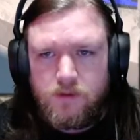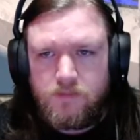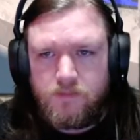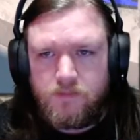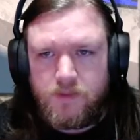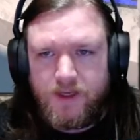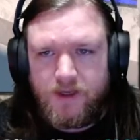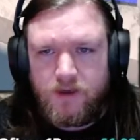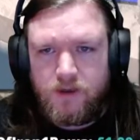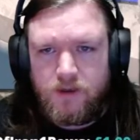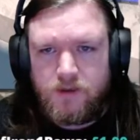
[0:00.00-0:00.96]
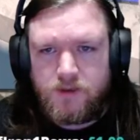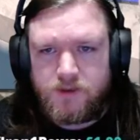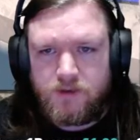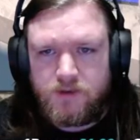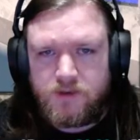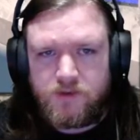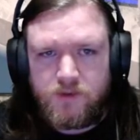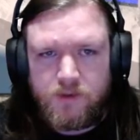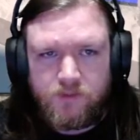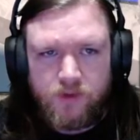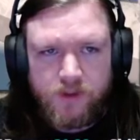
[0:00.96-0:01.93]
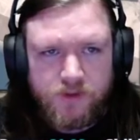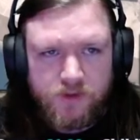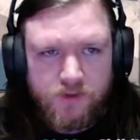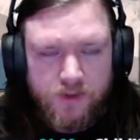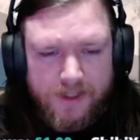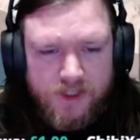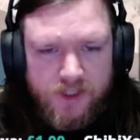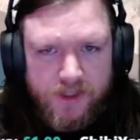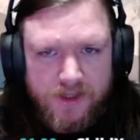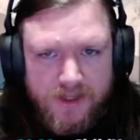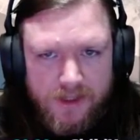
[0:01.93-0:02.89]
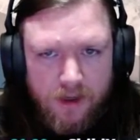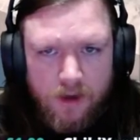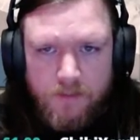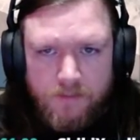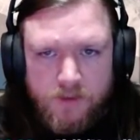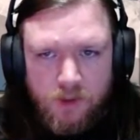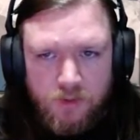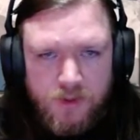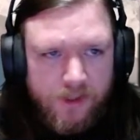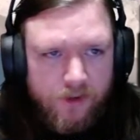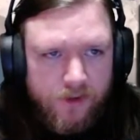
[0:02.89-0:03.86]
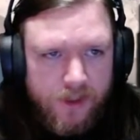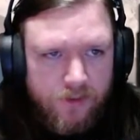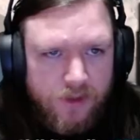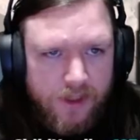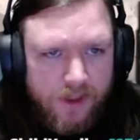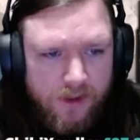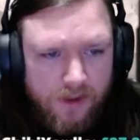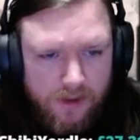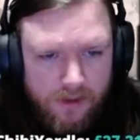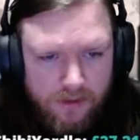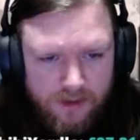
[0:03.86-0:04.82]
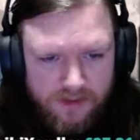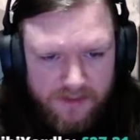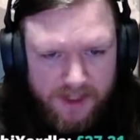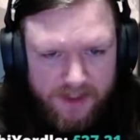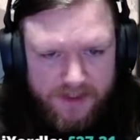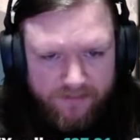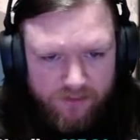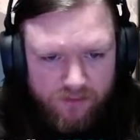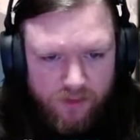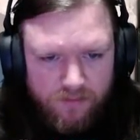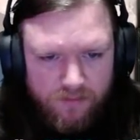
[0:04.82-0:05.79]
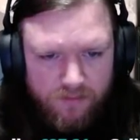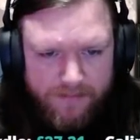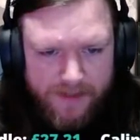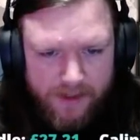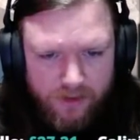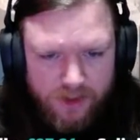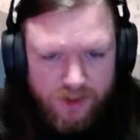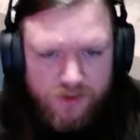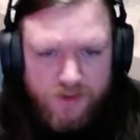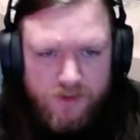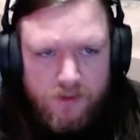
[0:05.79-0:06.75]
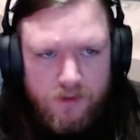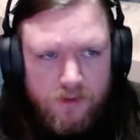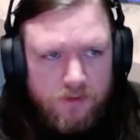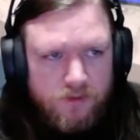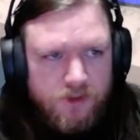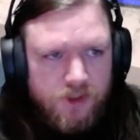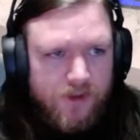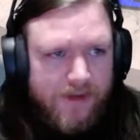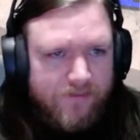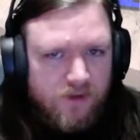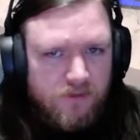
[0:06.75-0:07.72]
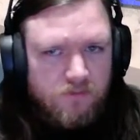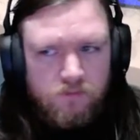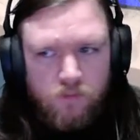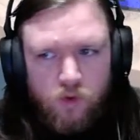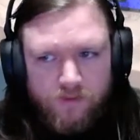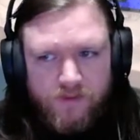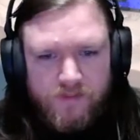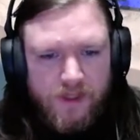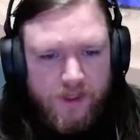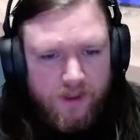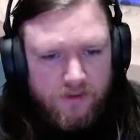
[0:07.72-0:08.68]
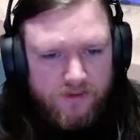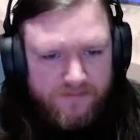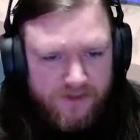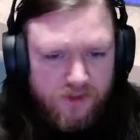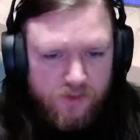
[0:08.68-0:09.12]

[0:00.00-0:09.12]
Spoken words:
Malaya's going to upgrade soon. Actually, I'm totally okay with that. Because Malaya's having real manpower issues. So having more of the Malayan divisions